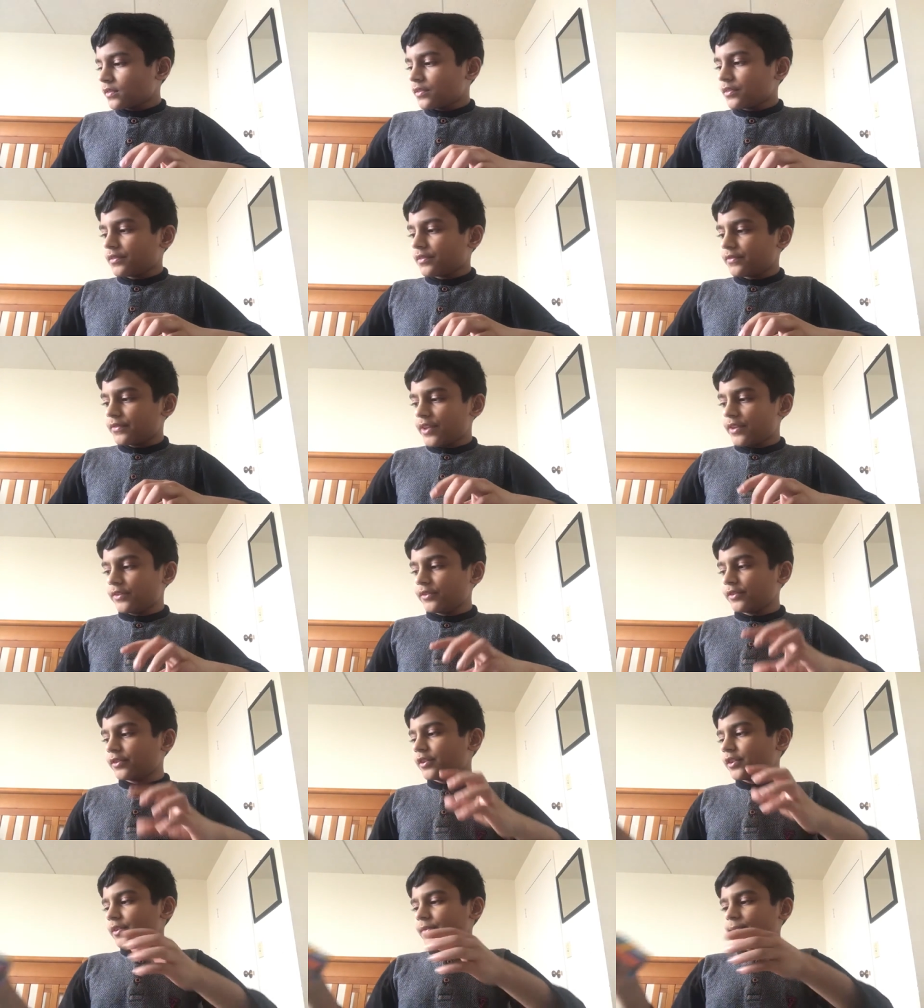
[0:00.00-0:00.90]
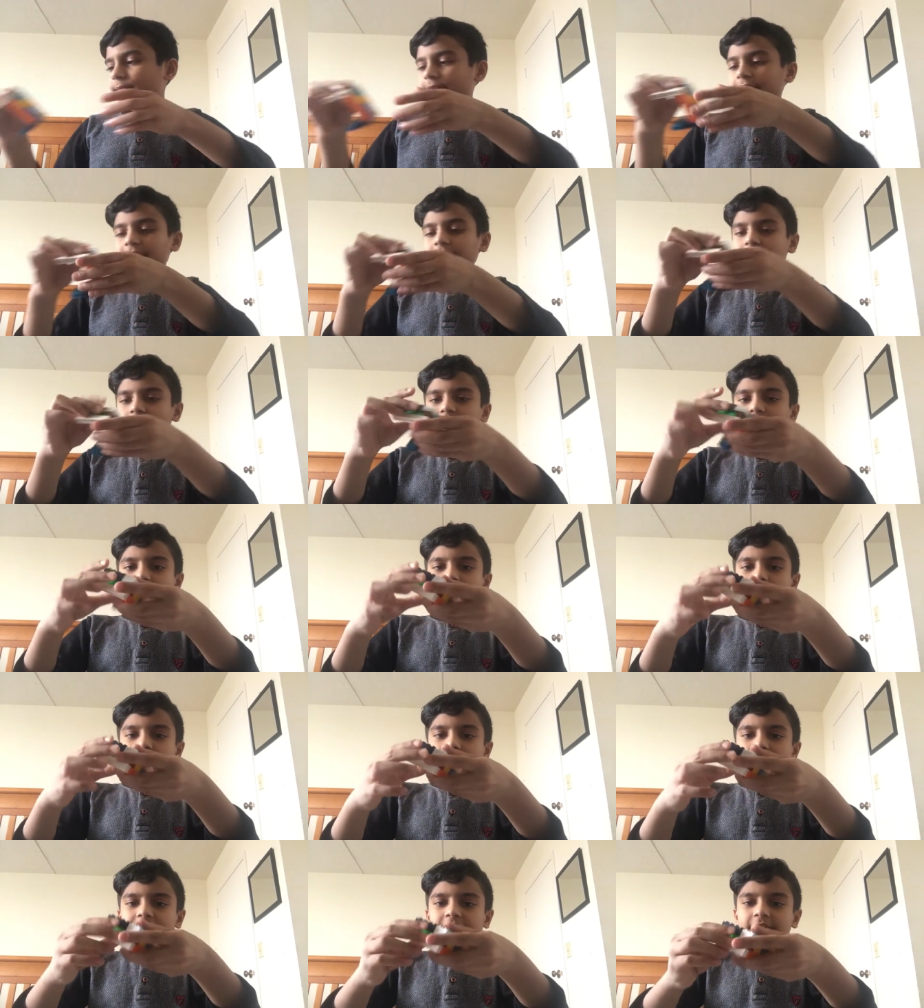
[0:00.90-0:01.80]
And then you're gonna
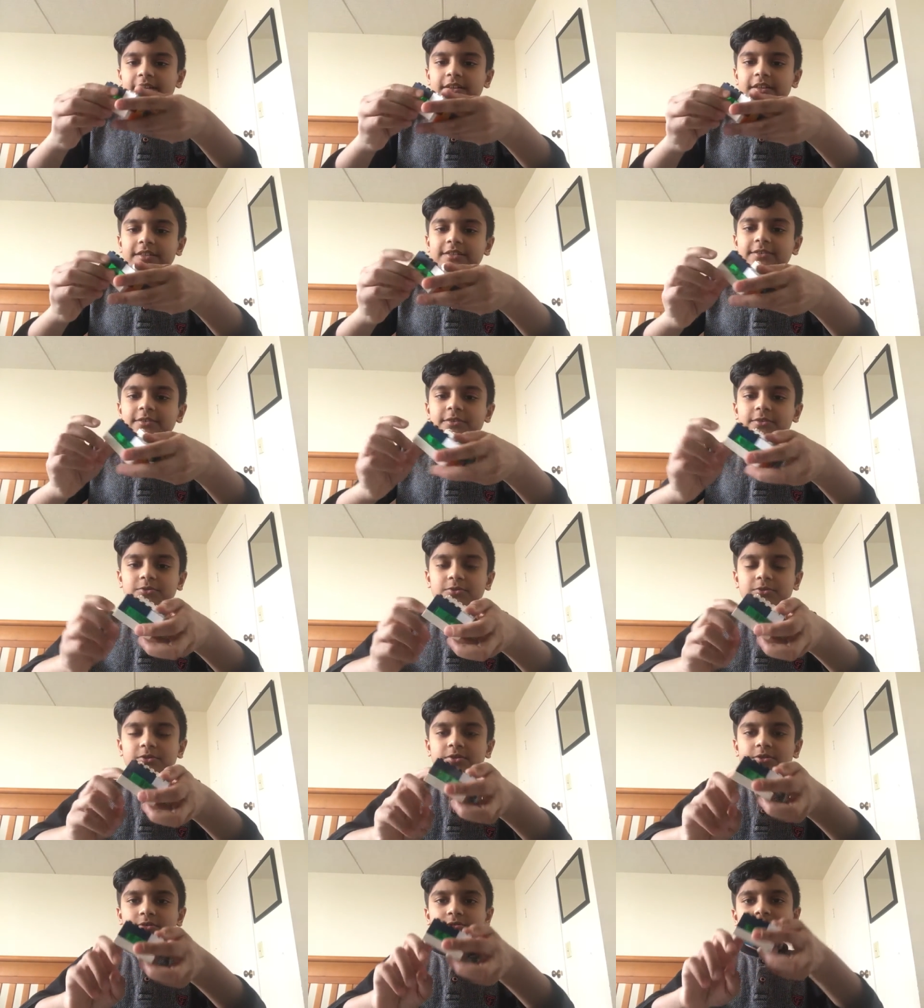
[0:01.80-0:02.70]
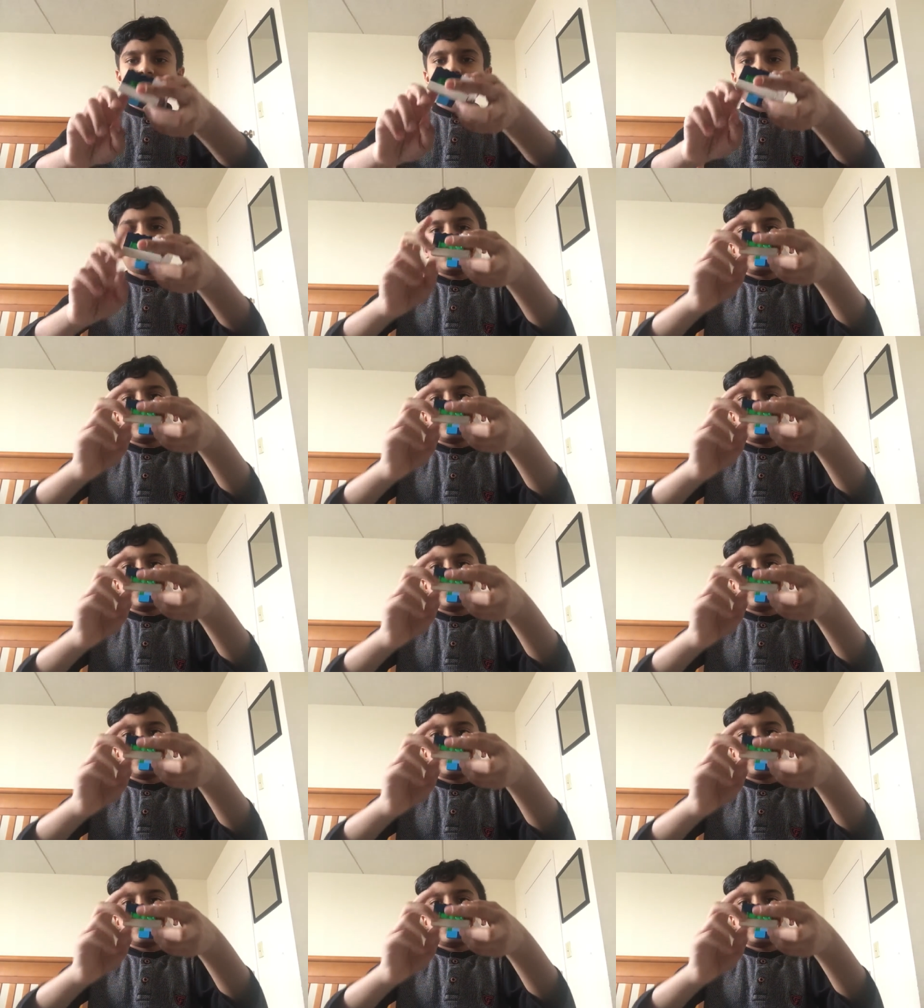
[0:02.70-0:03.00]
make, it's also